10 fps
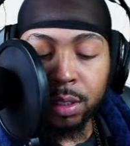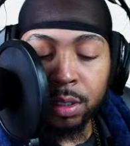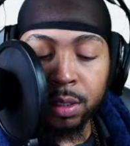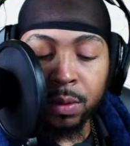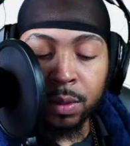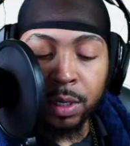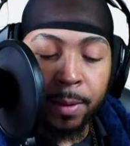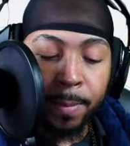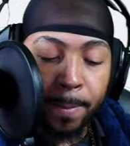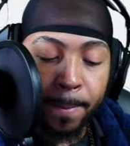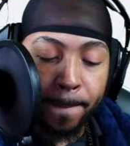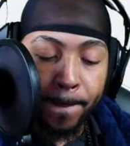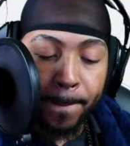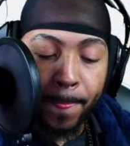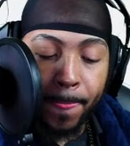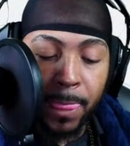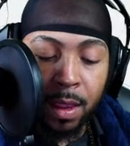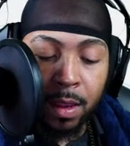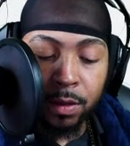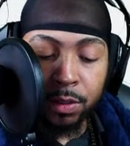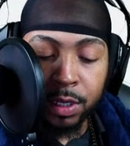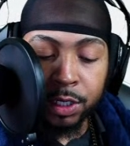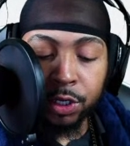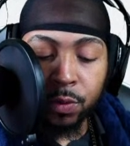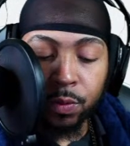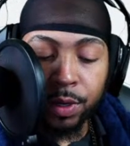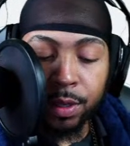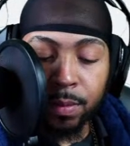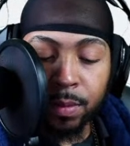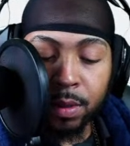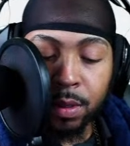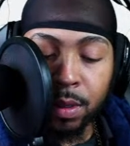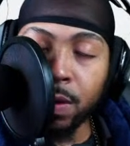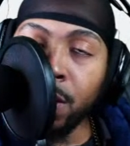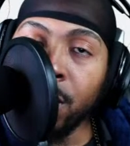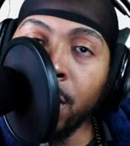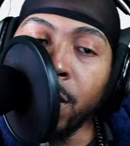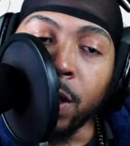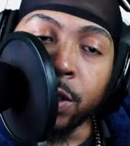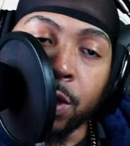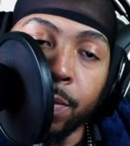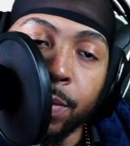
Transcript: Okay. So that's your rent. That's going to be your